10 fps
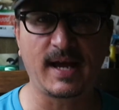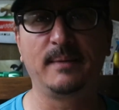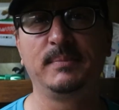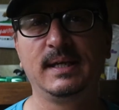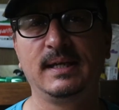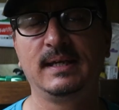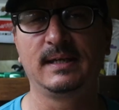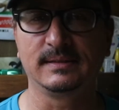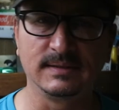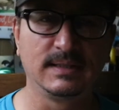at me
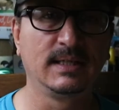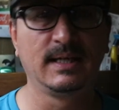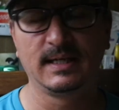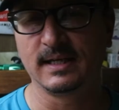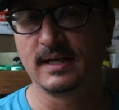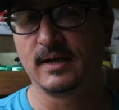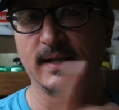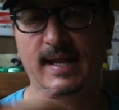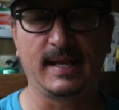and you know, and,